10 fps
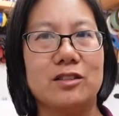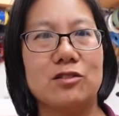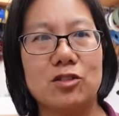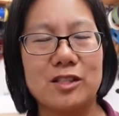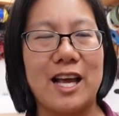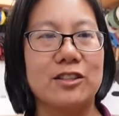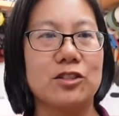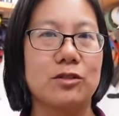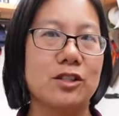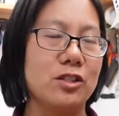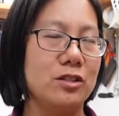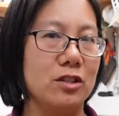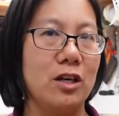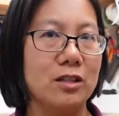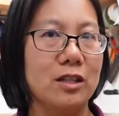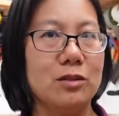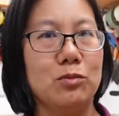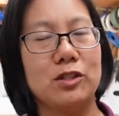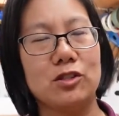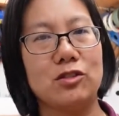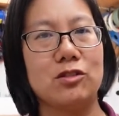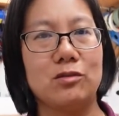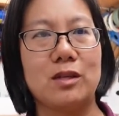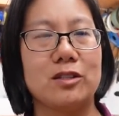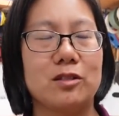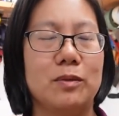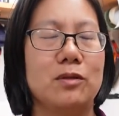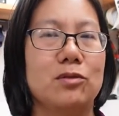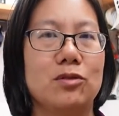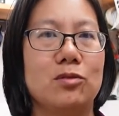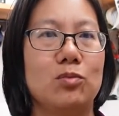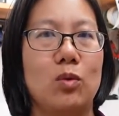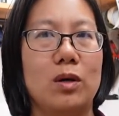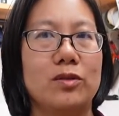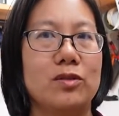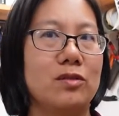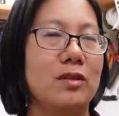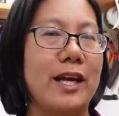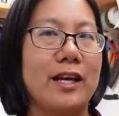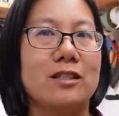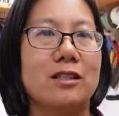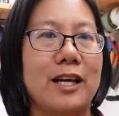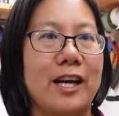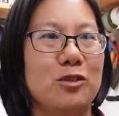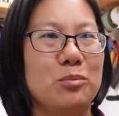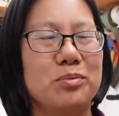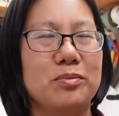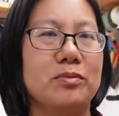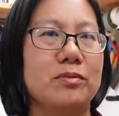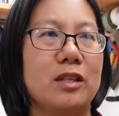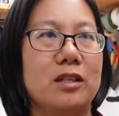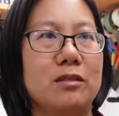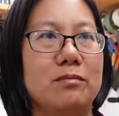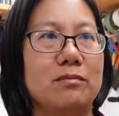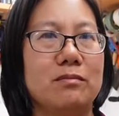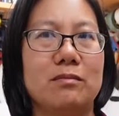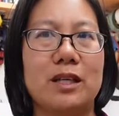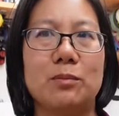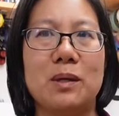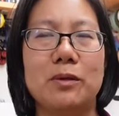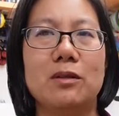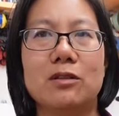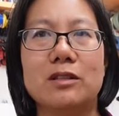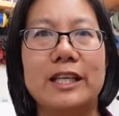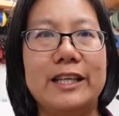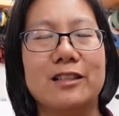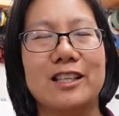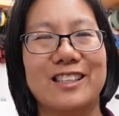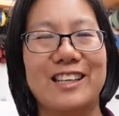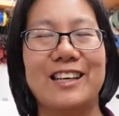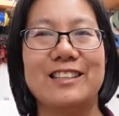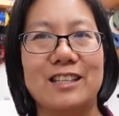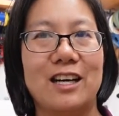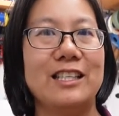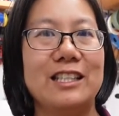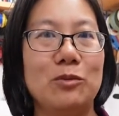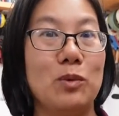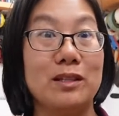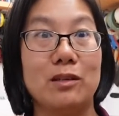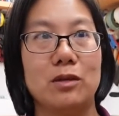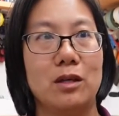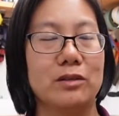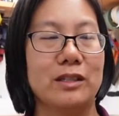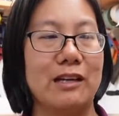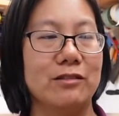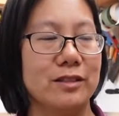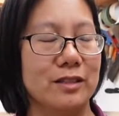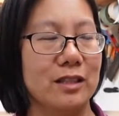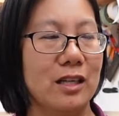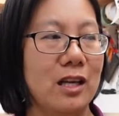standard traditional collar, which I suppose was there to help make people look neat and tidy when they were on garrison